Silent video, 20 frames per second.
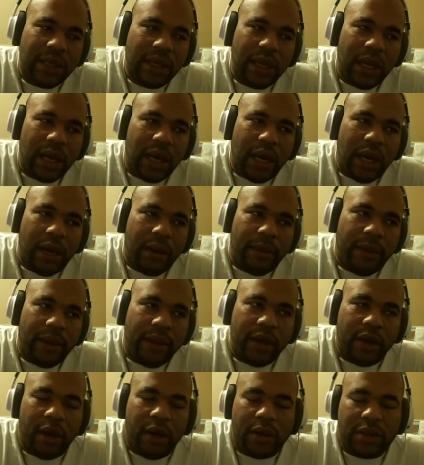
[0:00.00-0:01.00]
And then
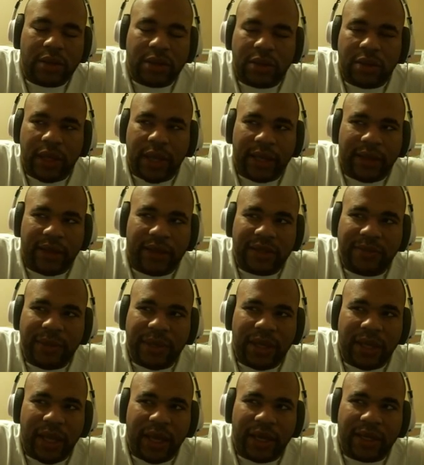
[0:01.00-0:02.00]
also, like, there's been
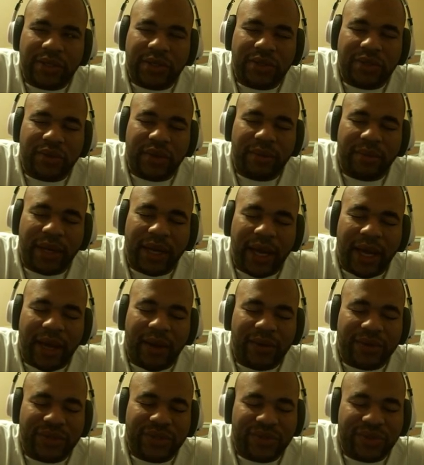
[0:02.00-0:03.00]
like a guy who was
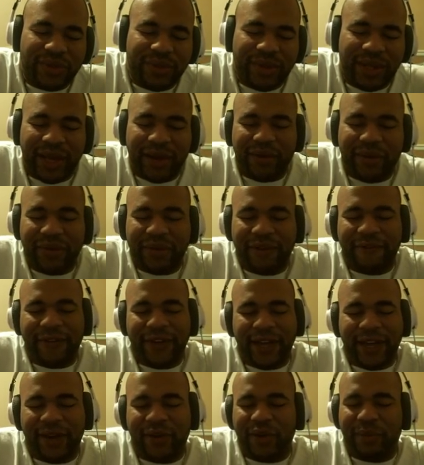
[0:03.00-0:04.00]
streaming like with a fake
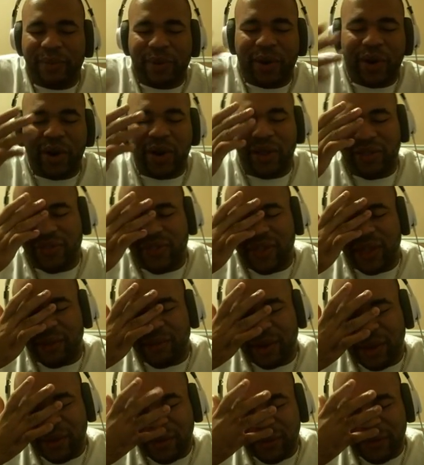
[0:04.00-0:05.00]
Cryptarian thing, but he
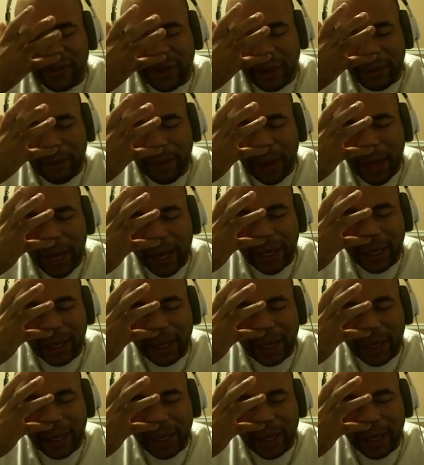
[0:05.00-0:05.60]
was like botting a